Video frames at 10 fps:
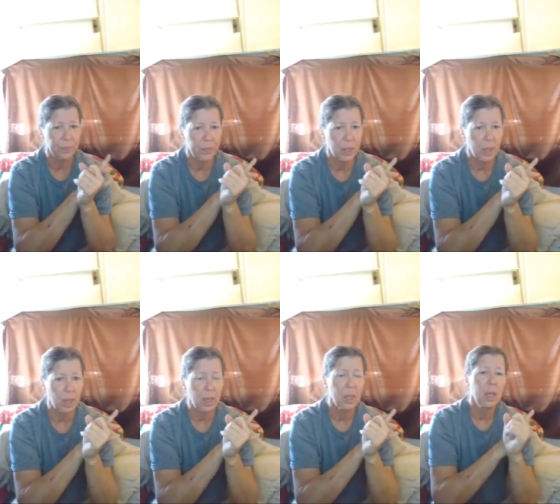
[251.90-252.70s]
Okay?
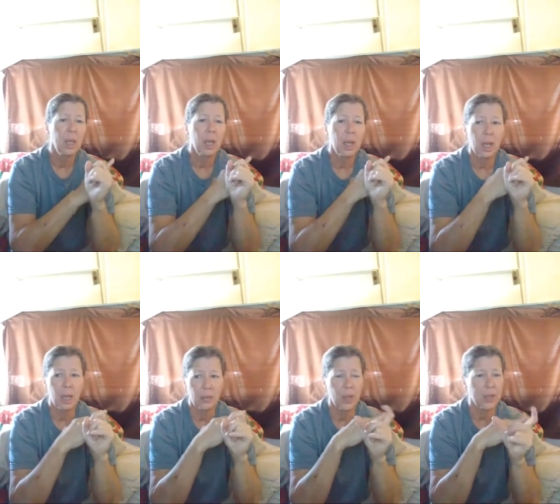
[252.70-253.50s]

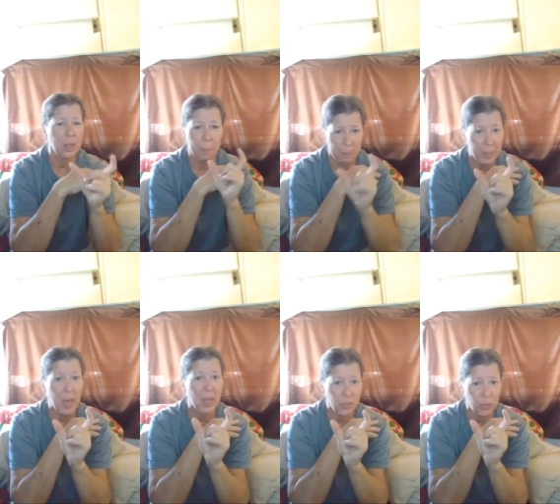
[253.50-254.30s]
That's a big
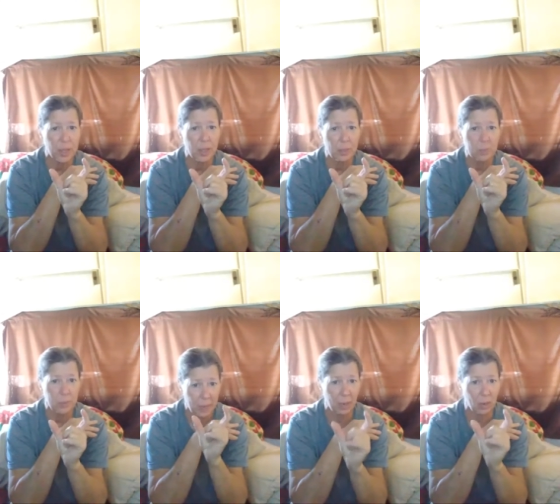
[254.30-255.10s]
ass freaking
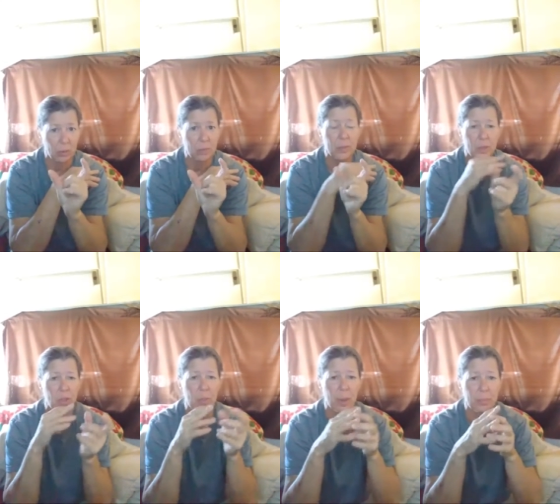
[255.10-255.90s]
nail. Excuse
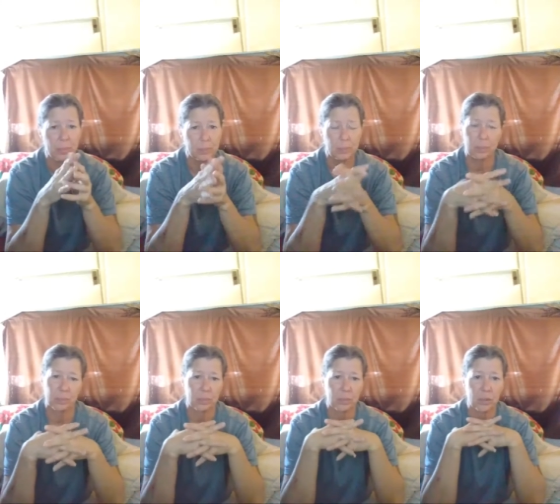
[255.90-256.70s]
my
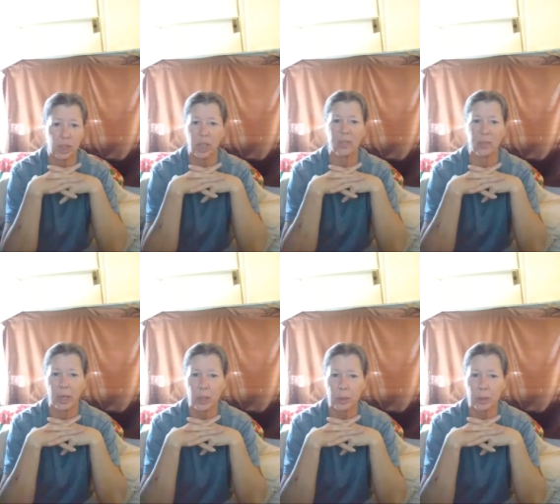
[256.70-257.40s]
shitty French.